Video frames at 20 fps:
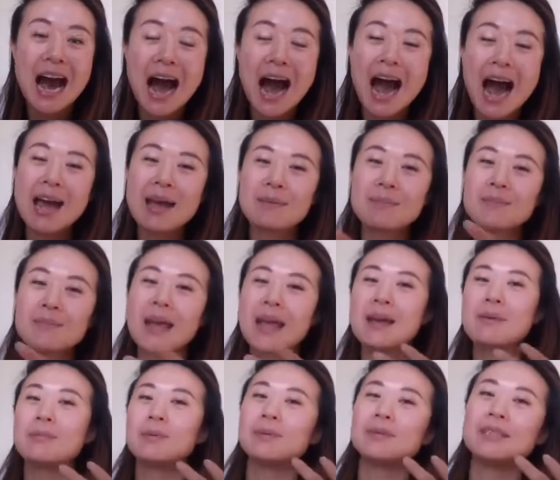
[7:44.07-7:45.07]
I'm
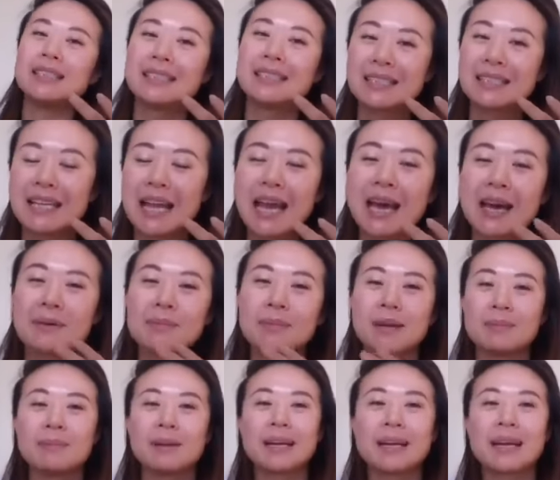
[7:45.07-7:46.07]
able to stand, but
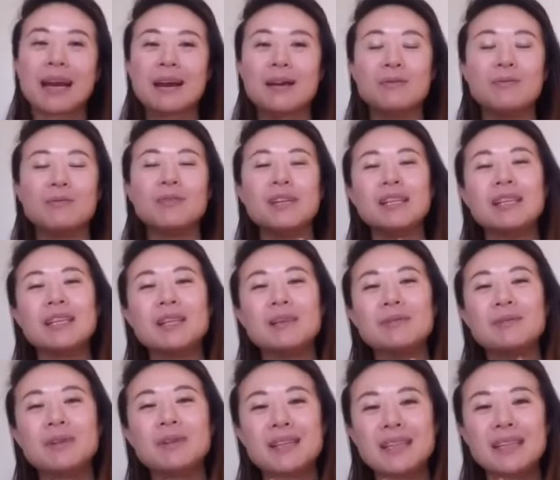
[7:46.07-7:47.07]
I'm like really,
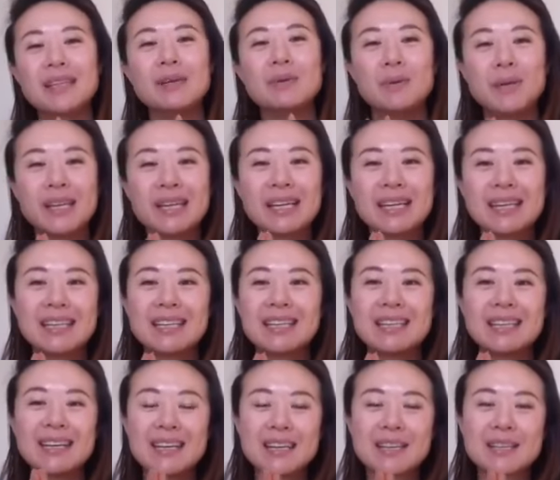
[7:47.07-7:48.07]
really weak.
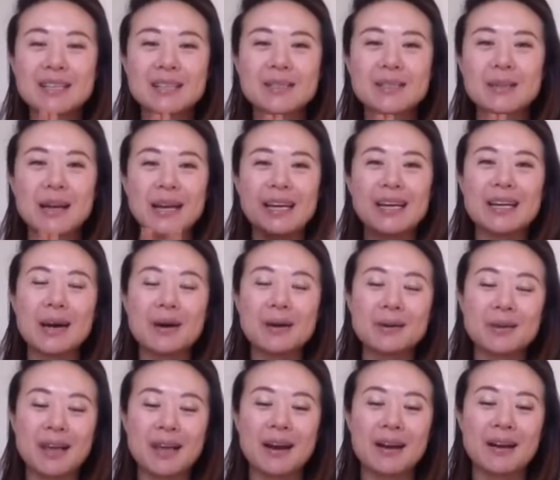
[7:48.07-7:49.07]
So I
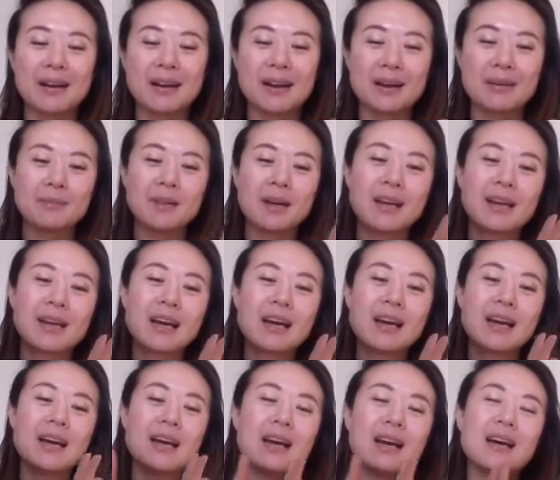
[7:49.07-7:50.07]
go there and I'm like,
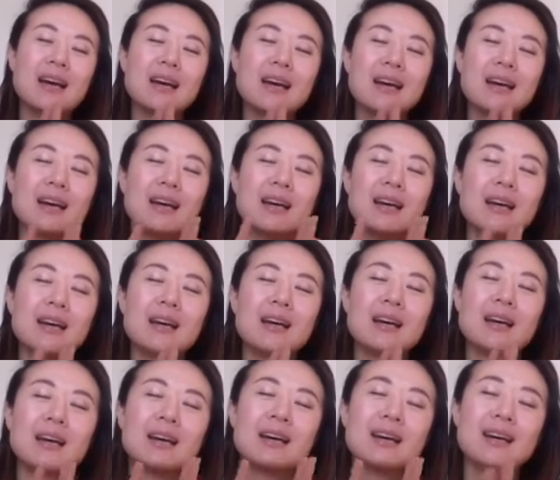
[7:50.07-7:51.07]

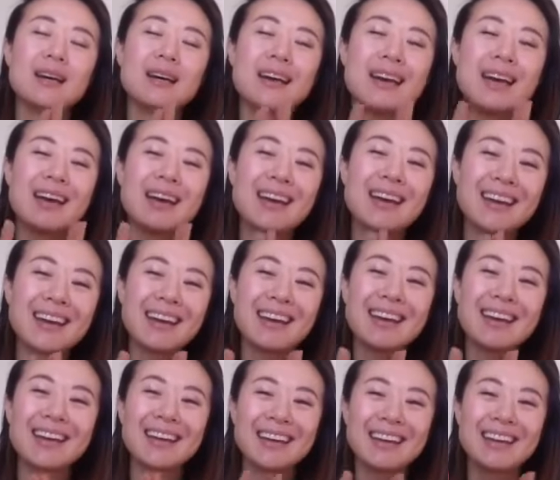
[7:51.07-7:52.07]

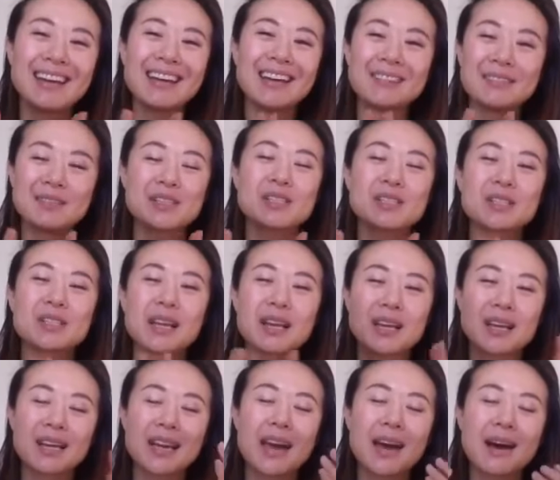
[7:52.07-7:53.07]
hi. I'm just like
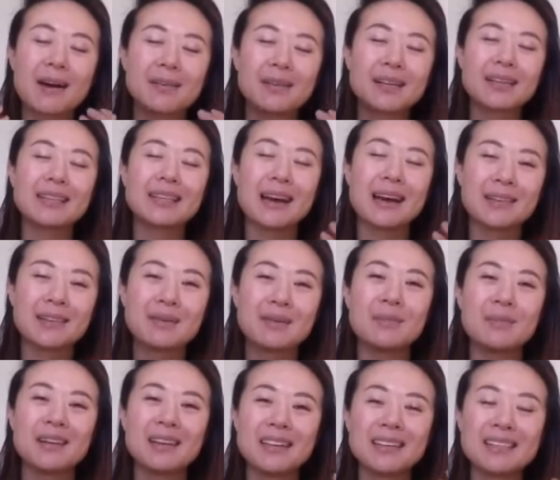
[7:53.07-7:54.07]
counting down the
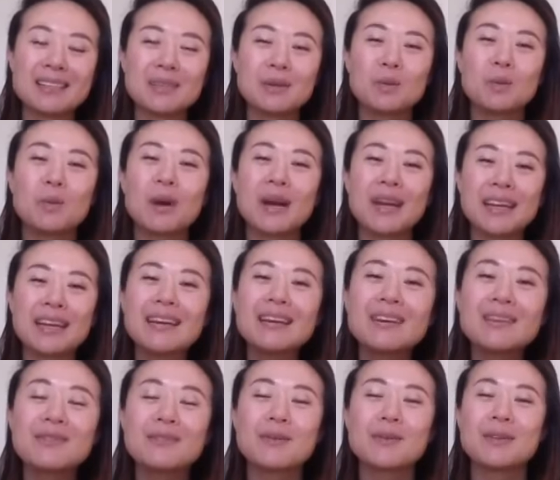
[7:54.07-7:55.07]
minutes,
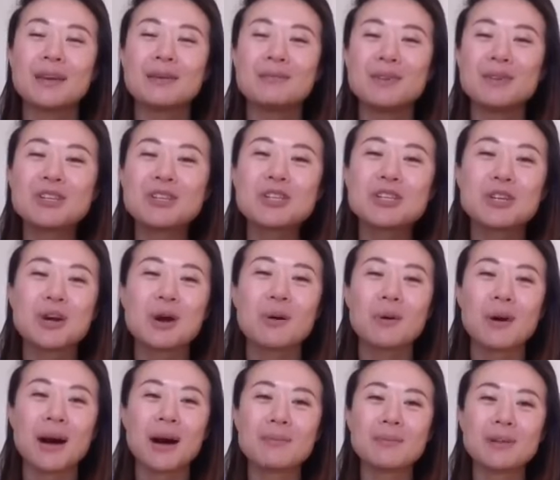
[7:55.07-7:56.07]
waiting for them to show
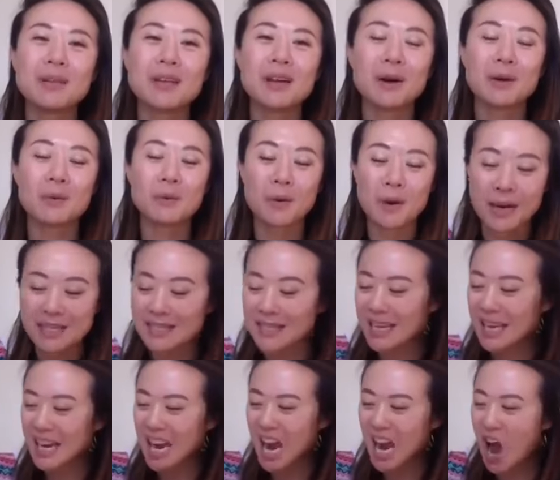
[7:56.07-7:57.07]
up, whereas
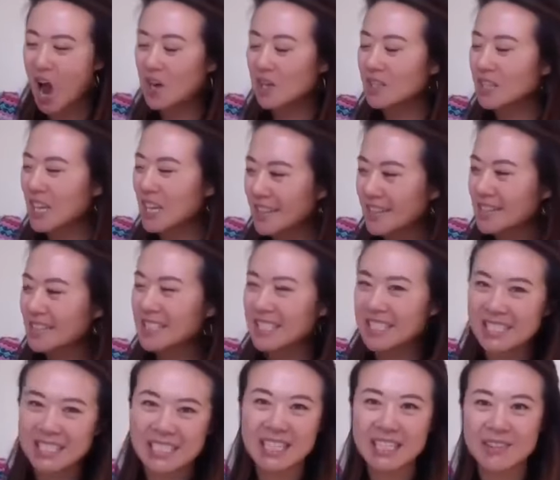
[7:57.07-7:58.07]
like all the other
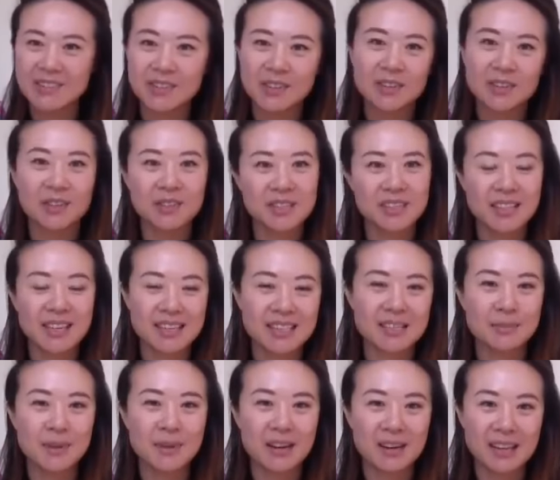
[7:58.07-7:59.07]
16-year-old girls next
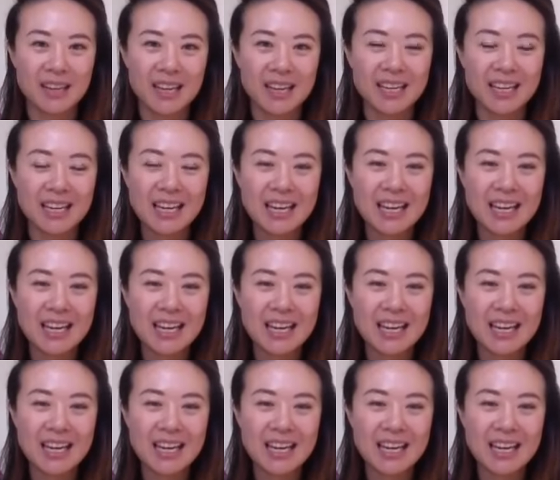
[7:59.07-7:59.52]
to me are like,